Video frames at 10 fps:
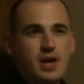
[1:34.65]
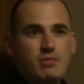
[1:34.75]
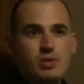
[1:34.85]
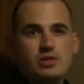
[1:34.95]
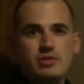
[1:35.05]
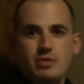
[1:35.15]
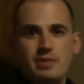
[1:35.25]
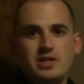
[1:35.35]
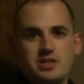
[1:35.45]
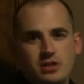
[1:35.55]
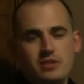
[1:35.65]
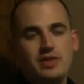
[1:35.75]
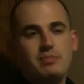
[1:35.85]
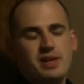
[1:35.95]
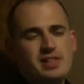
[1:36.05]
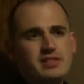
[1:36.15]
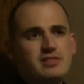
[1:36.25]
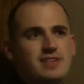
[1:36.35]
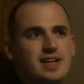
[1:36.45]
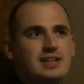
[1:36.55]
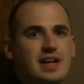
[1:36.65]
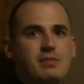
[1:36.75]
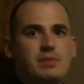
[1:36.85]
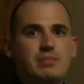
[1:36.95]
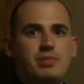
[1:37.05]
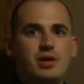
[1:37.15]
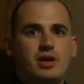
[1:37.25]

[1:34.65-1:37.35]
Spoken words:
Most everybody's heard of it, but I still find a lot of people